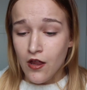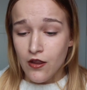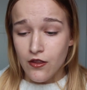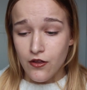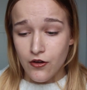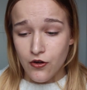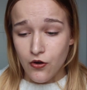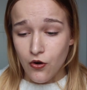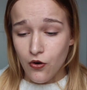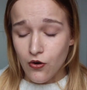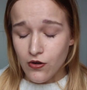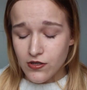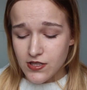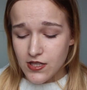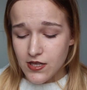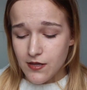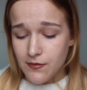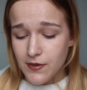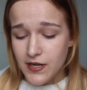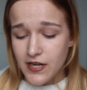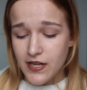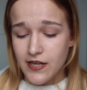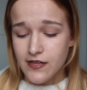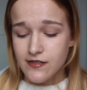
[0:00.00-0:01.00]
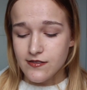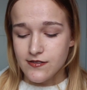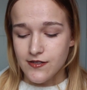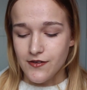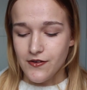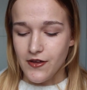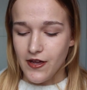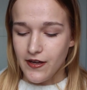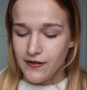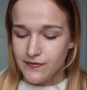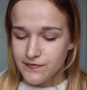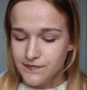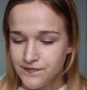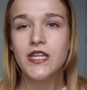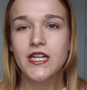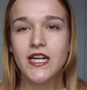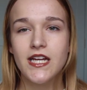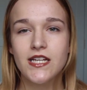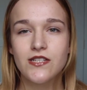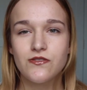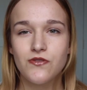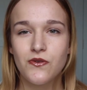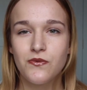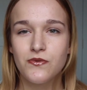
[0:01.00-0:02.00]
the course at the minute. So yeah. The
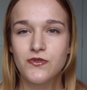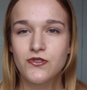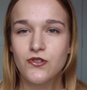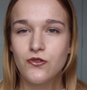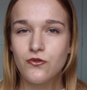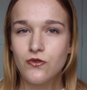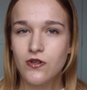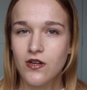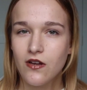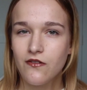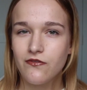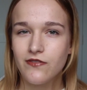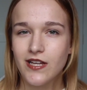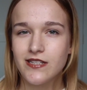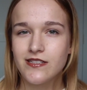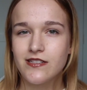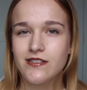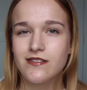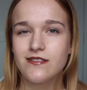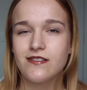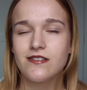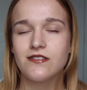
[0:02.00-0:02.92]
next one was called Love Letters.